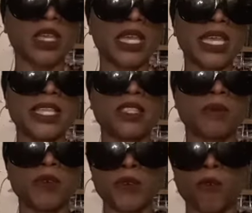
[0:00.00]
or hit
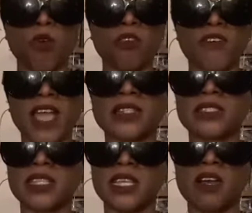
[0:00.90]
them with raw
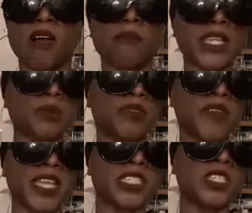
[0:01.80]
facts that they can't bend with
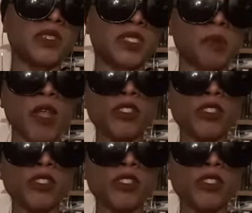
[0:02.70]
fake news, the